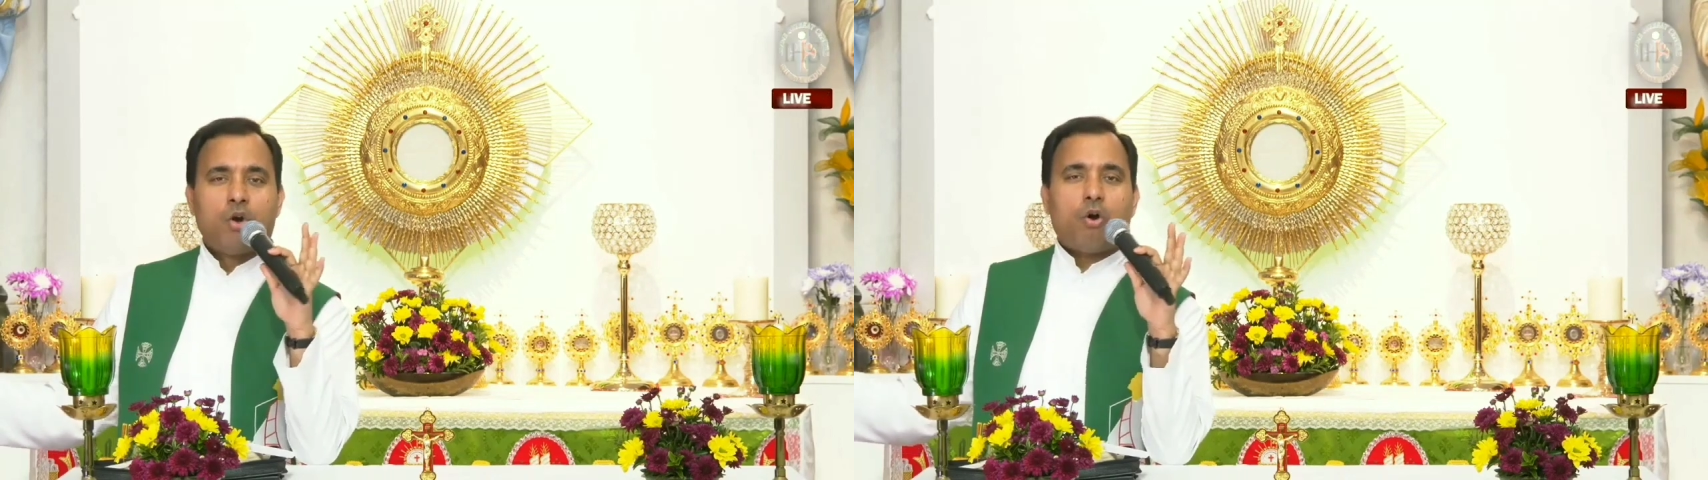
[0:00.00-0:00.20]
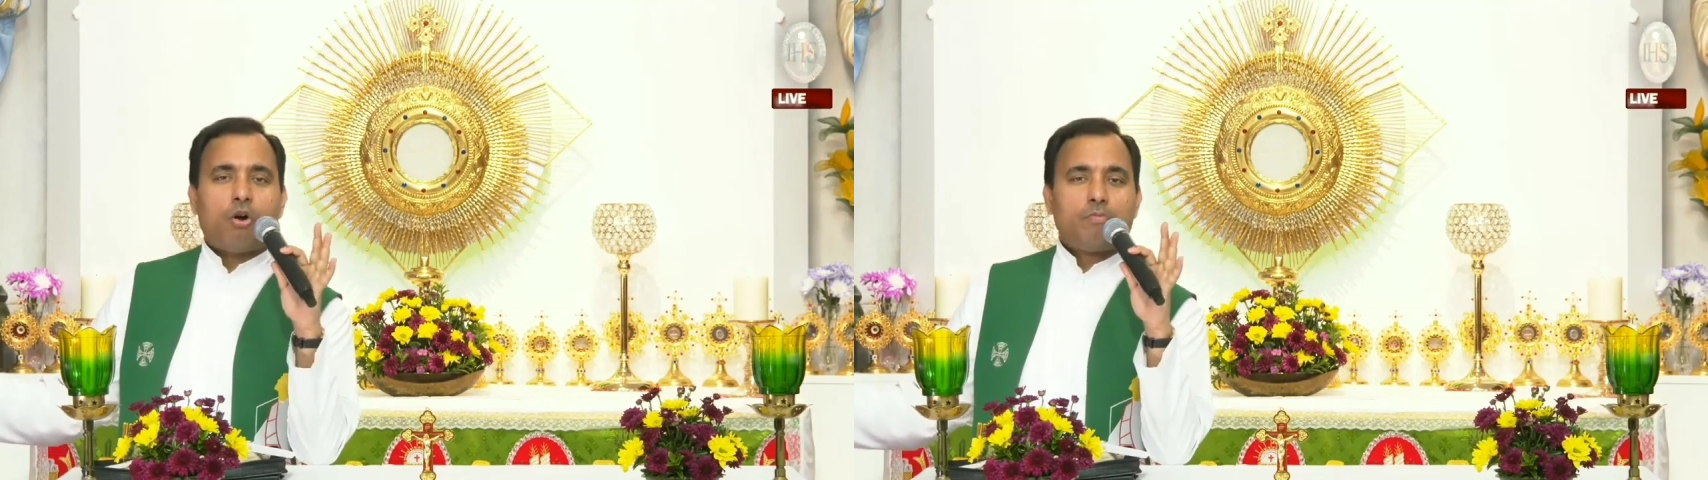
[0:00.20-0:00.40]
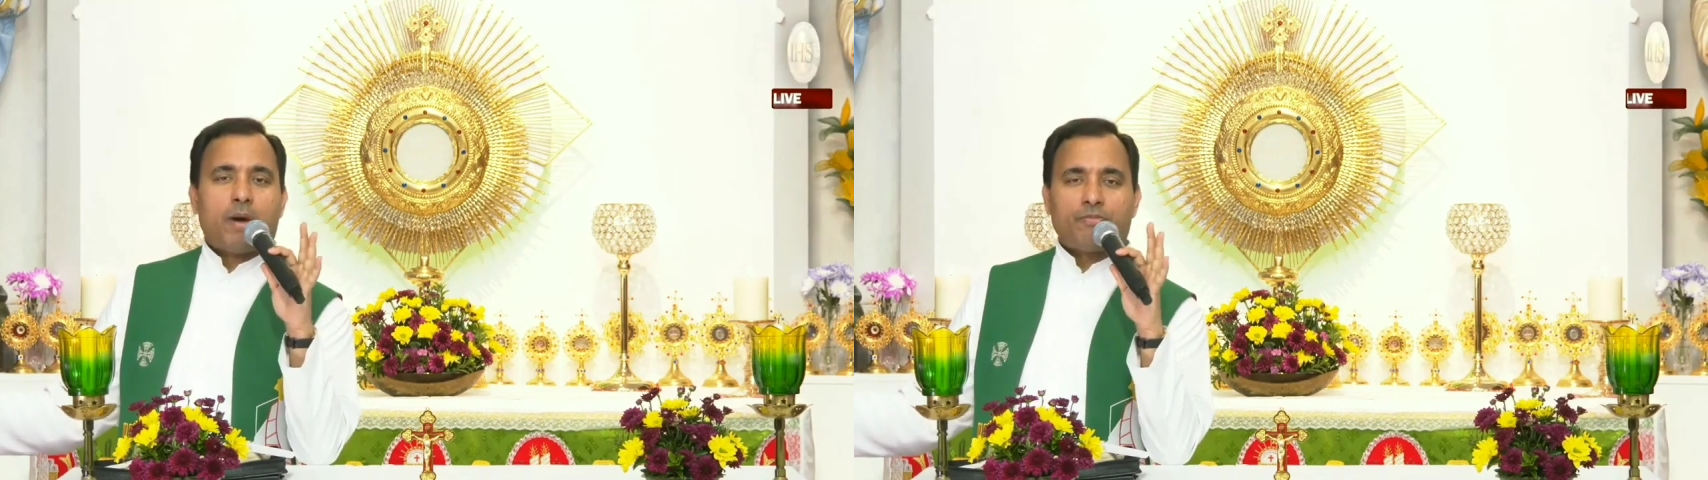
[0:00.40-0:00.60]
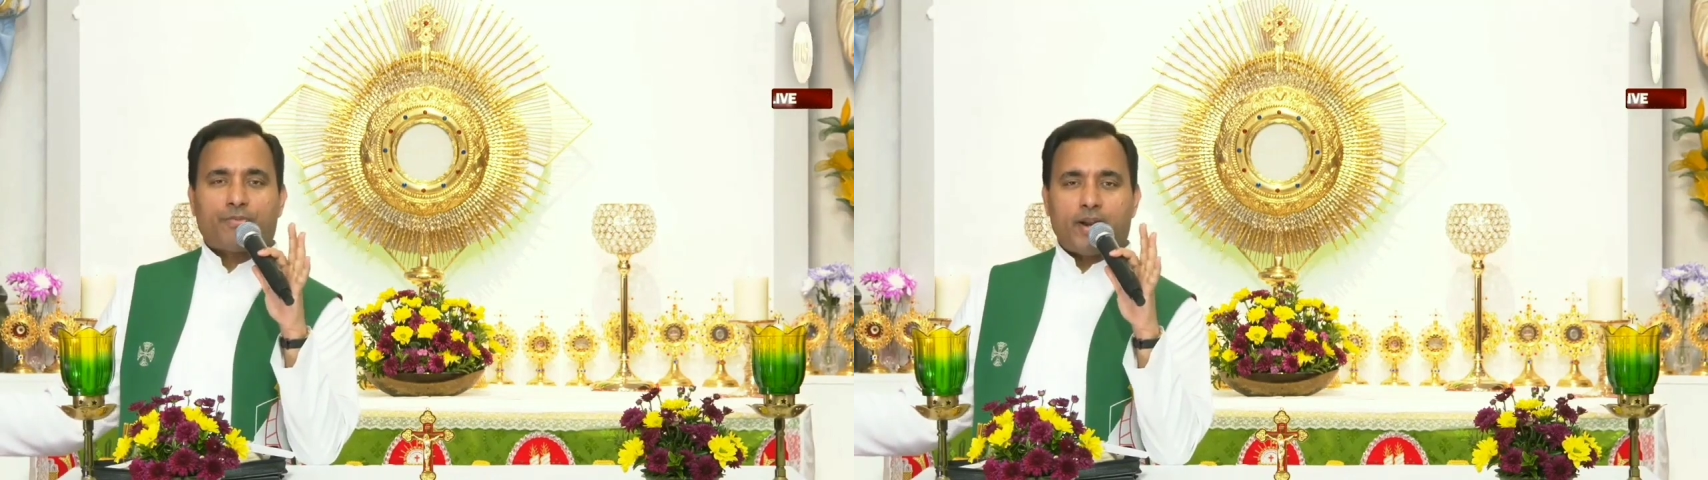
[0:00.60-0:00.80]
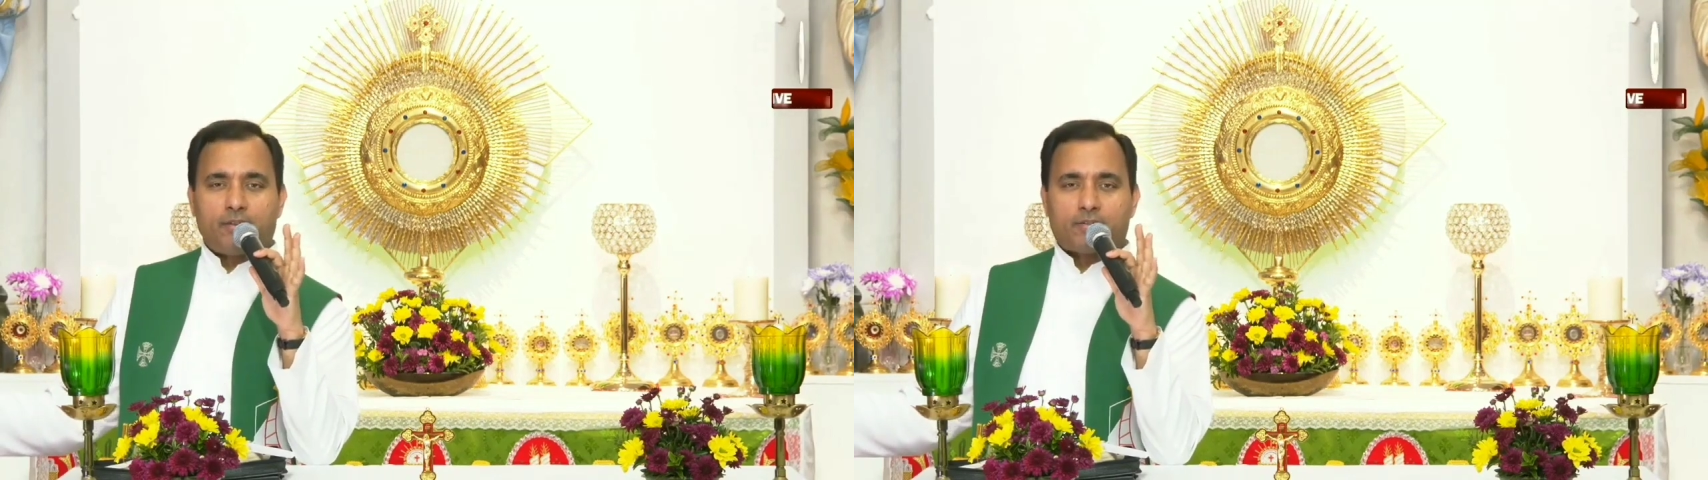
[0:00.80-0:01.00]
all my
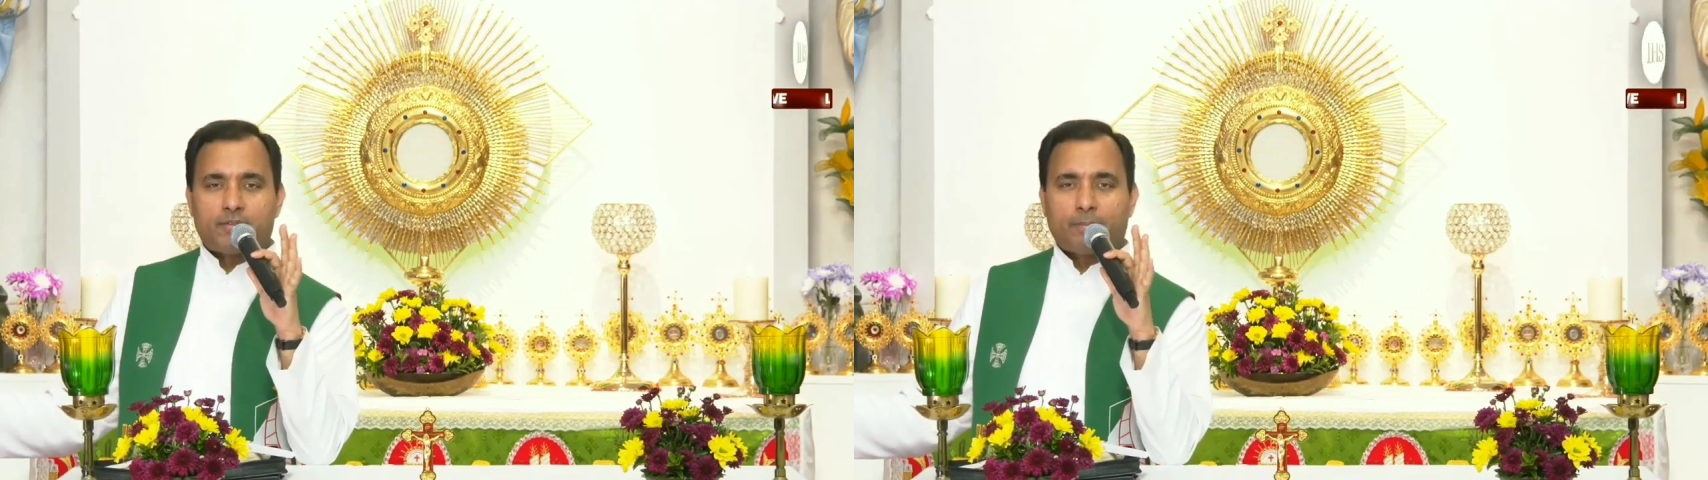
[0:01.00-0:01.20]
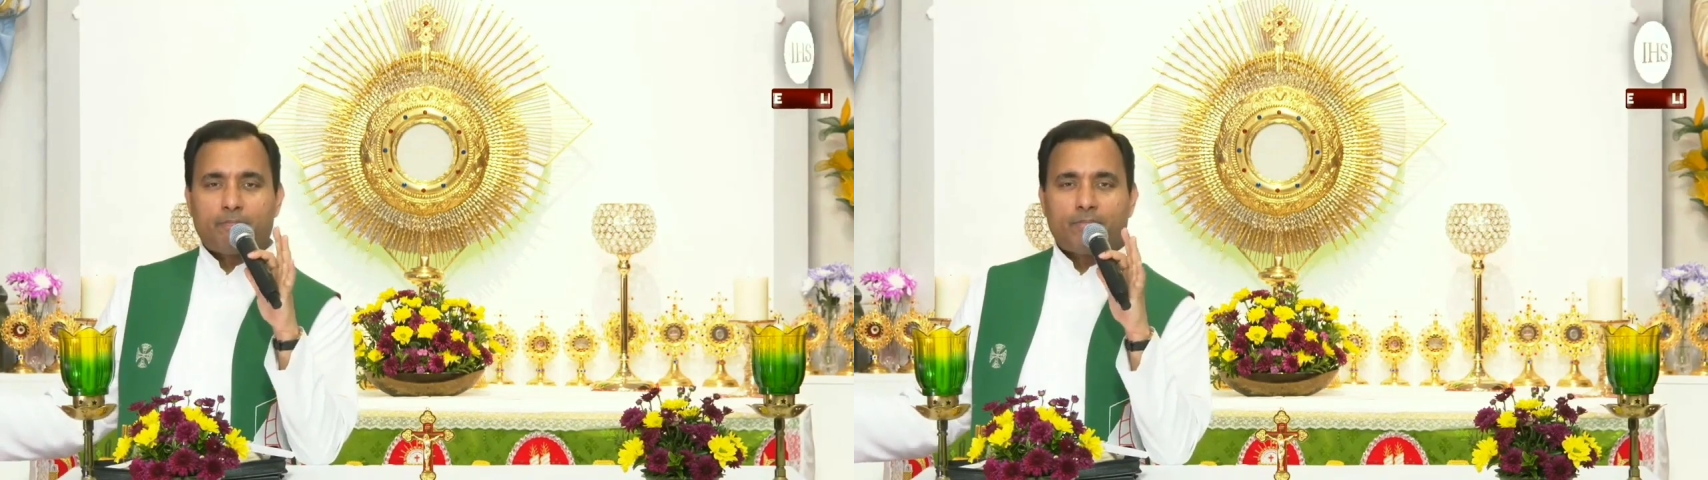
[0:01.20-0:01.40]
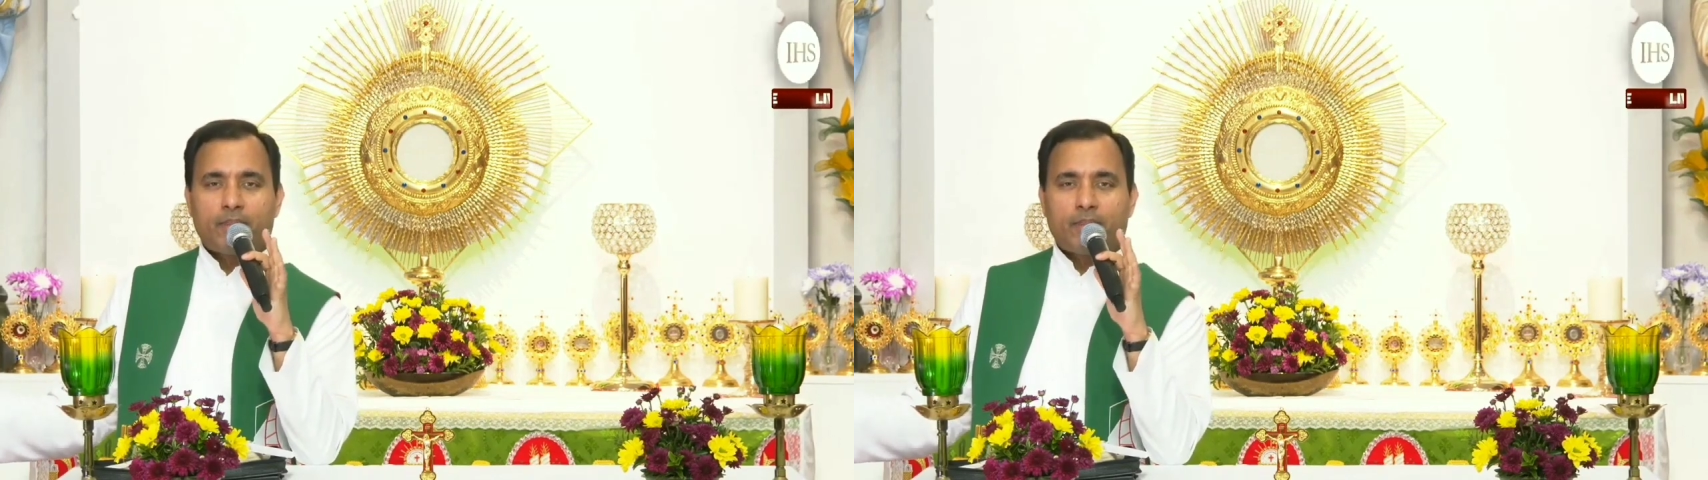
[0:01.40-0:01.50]
friends.